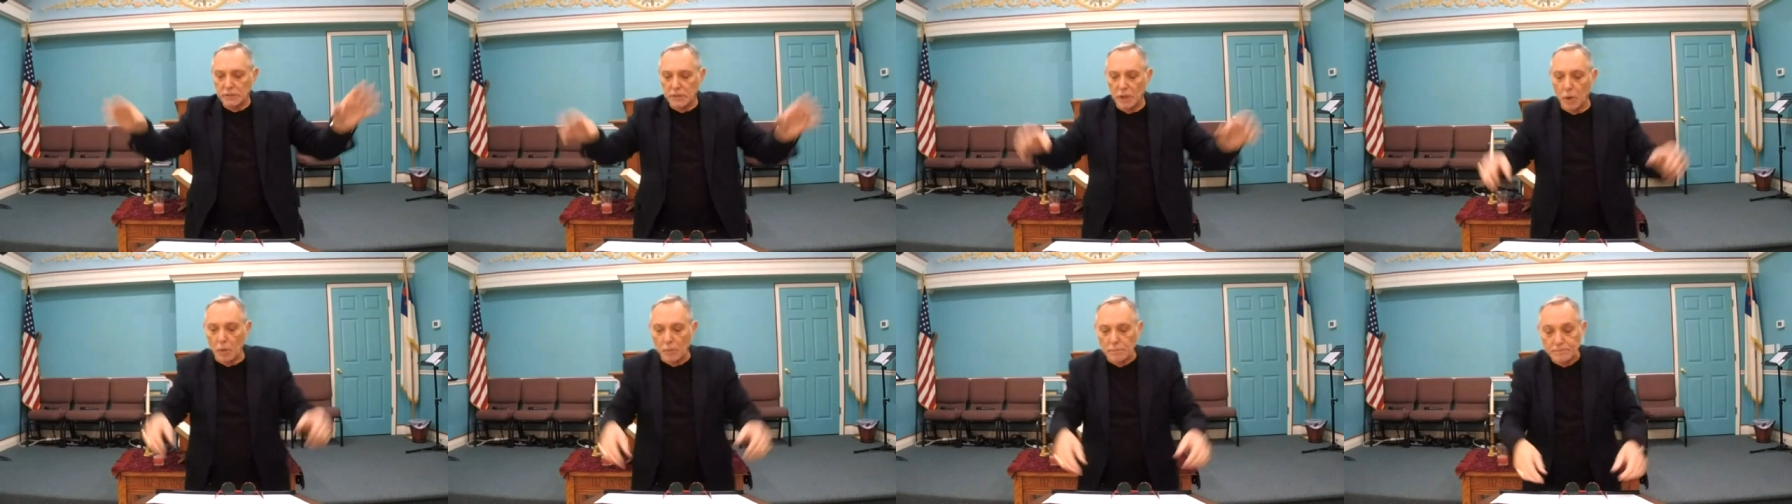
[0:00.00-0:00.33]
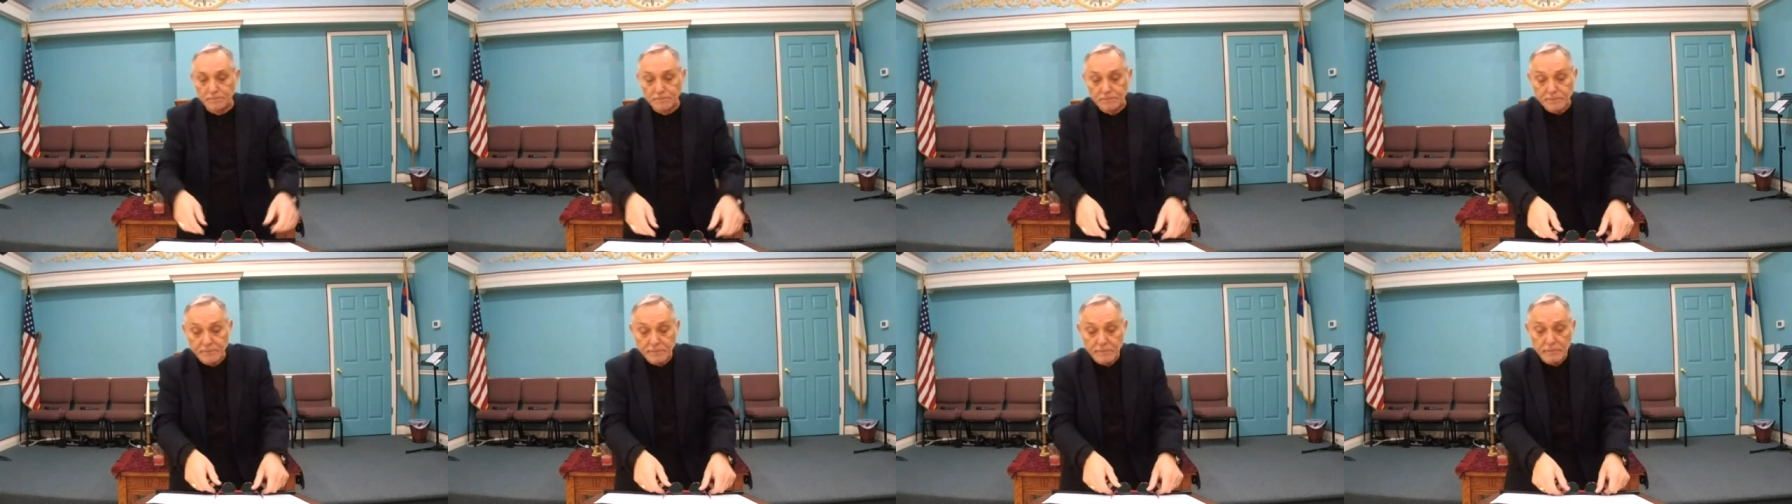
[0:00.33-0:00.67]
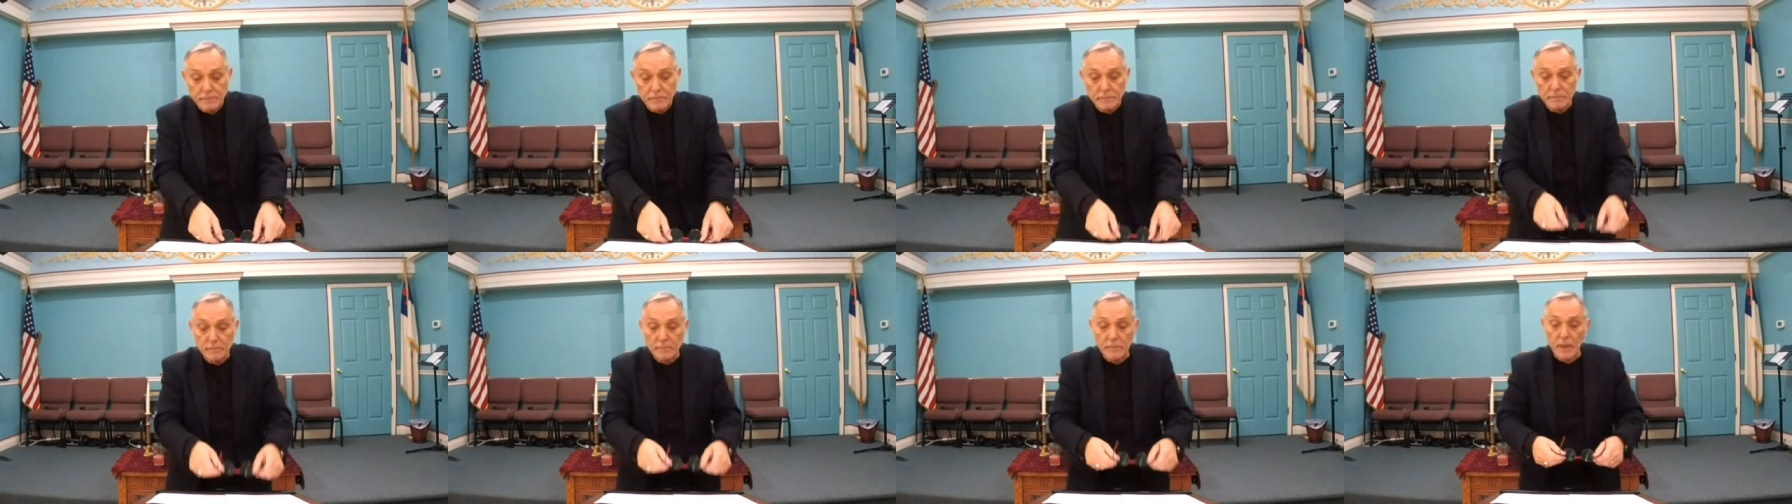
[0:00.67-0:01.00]
So,
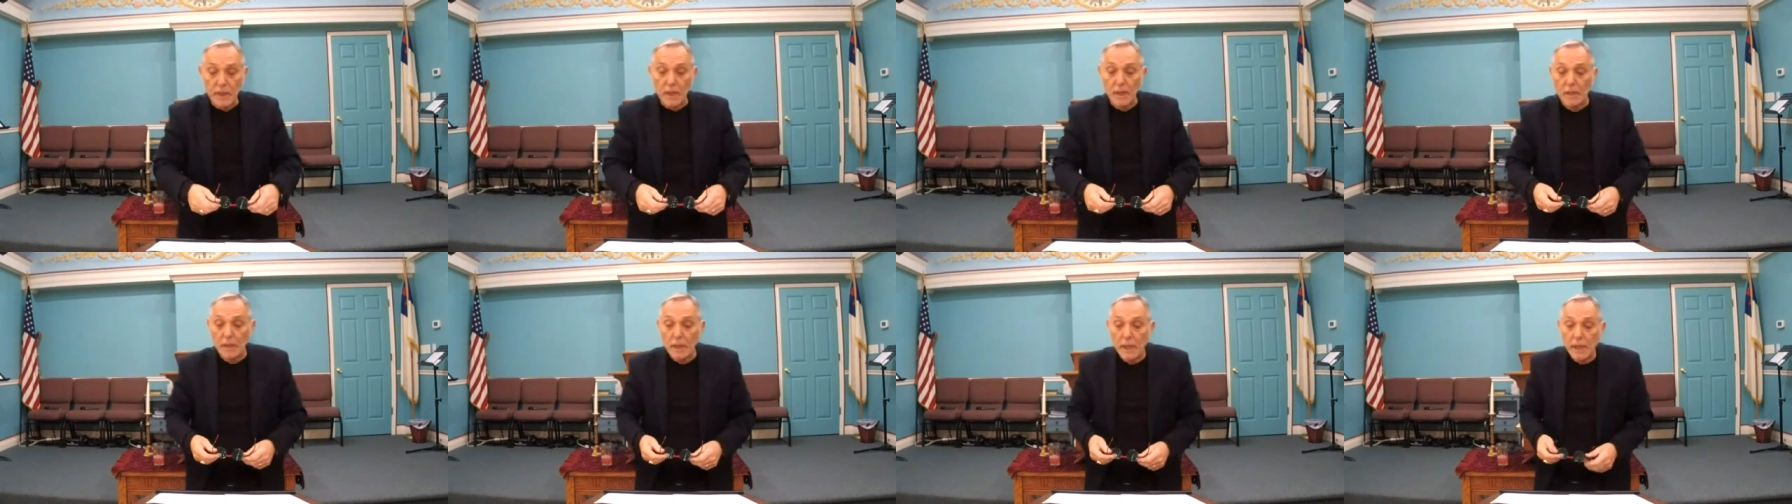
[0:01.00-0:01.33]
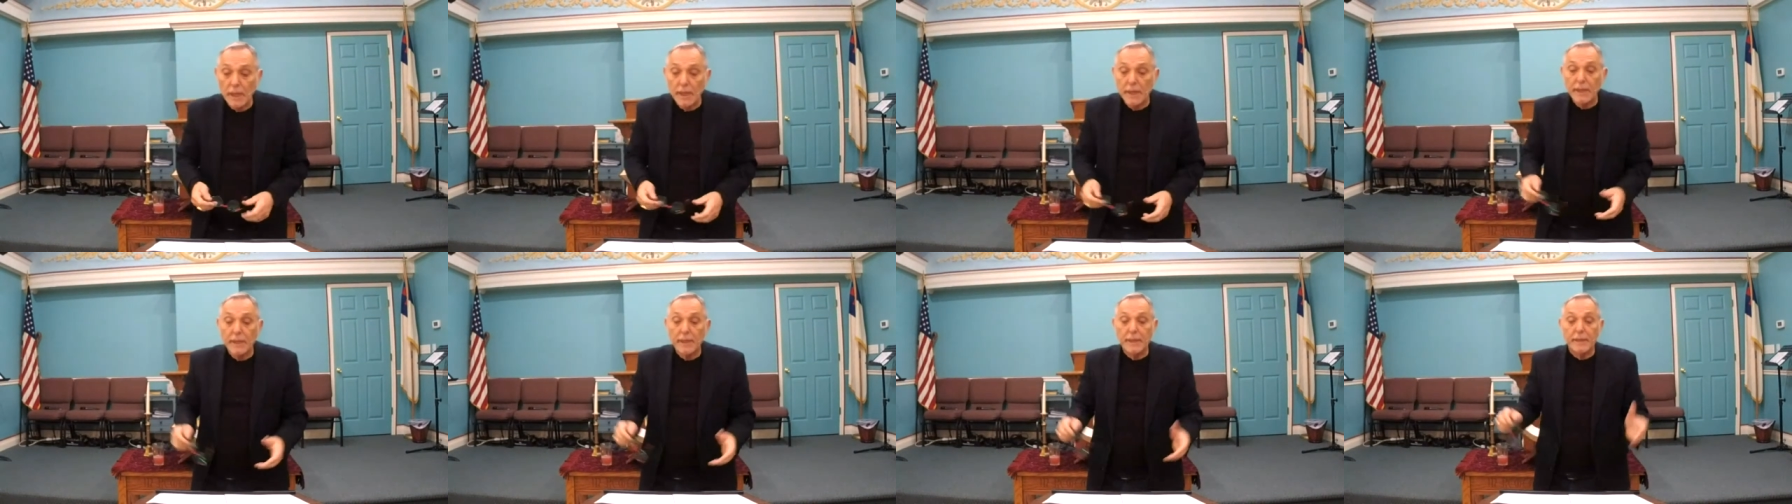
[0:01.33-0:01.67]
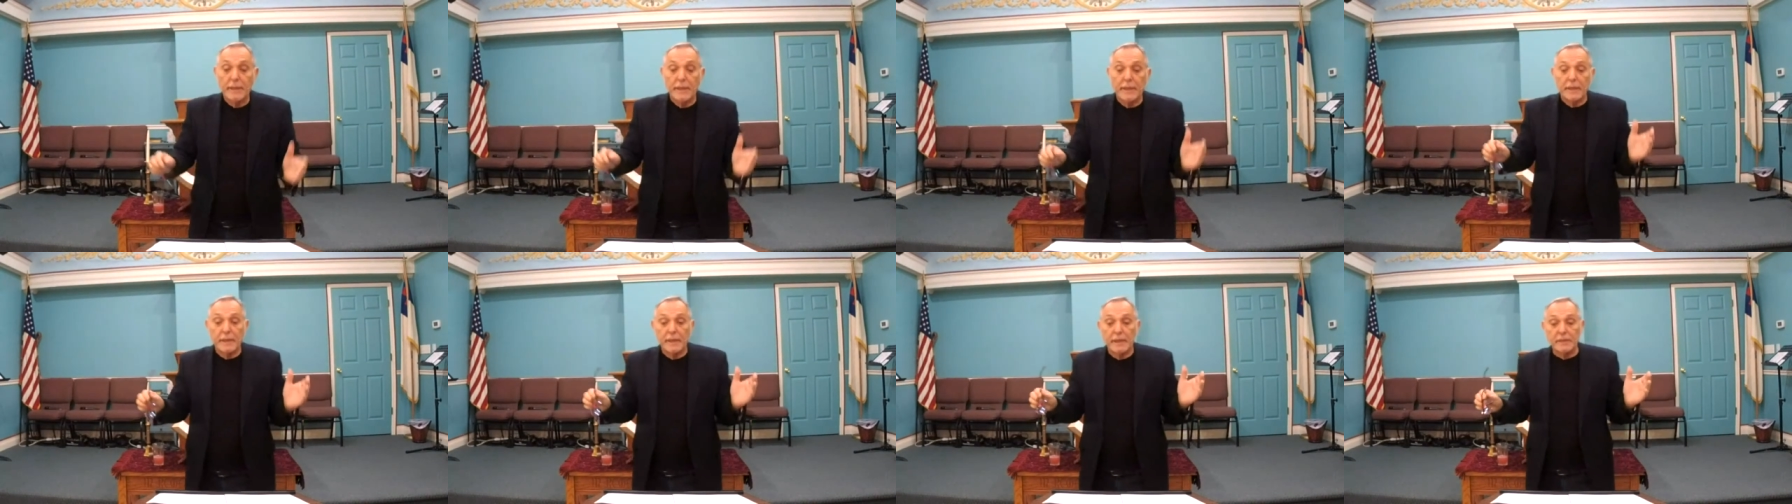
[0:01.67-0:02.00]

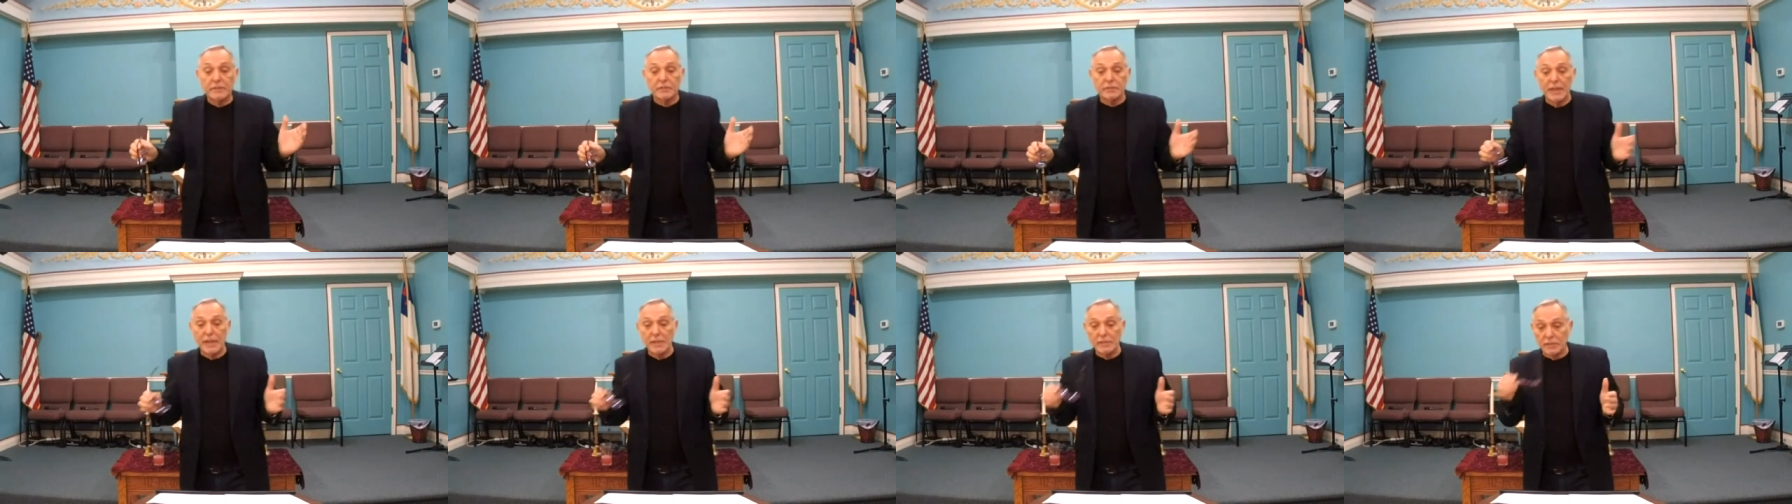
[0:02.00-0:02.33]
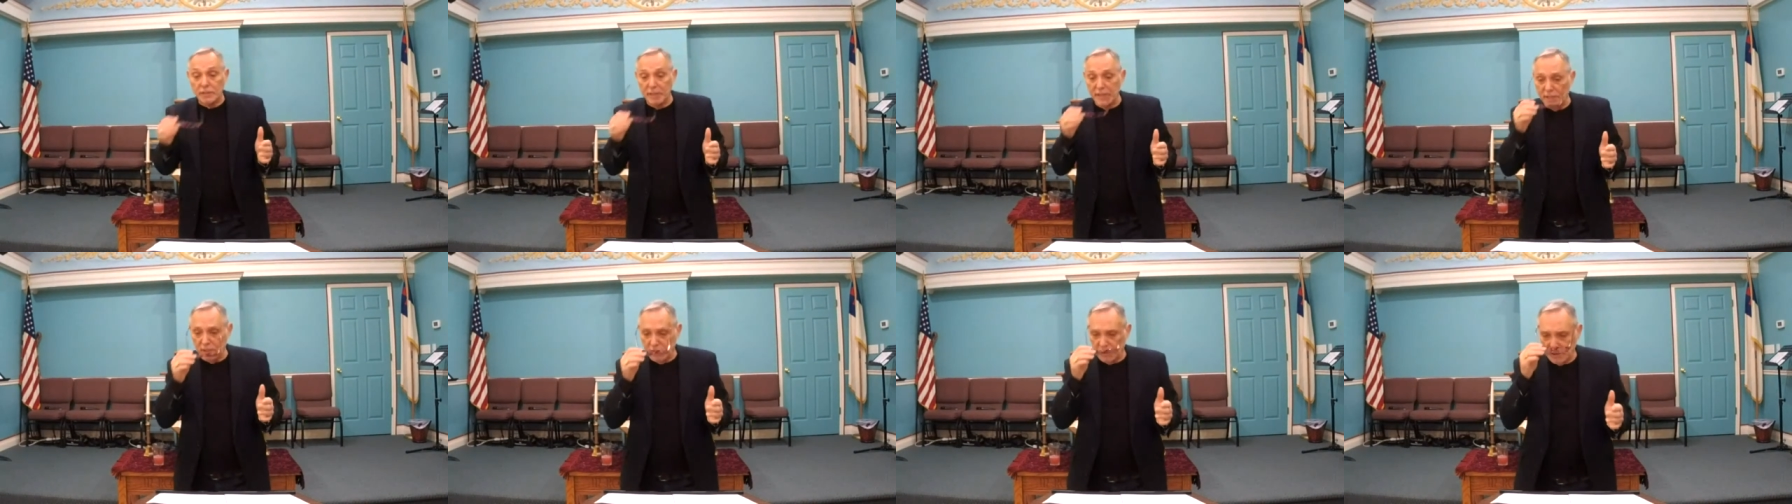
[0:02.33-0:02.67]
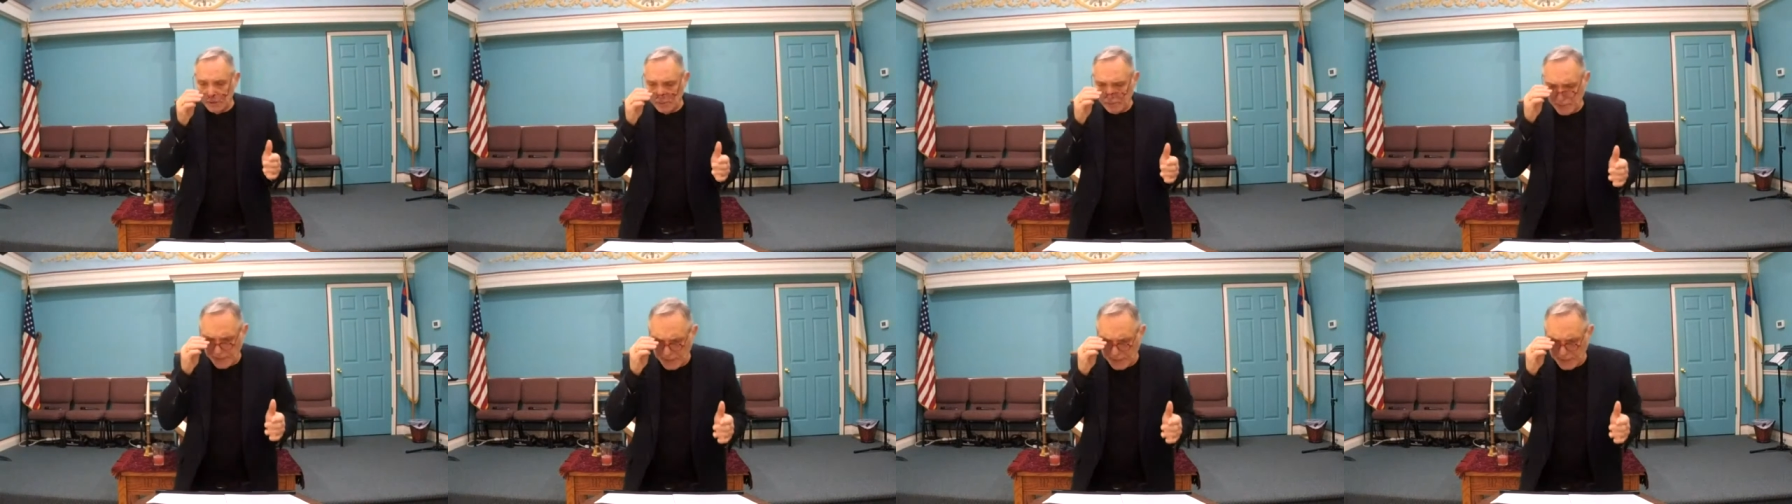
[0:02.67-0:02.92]
it says this.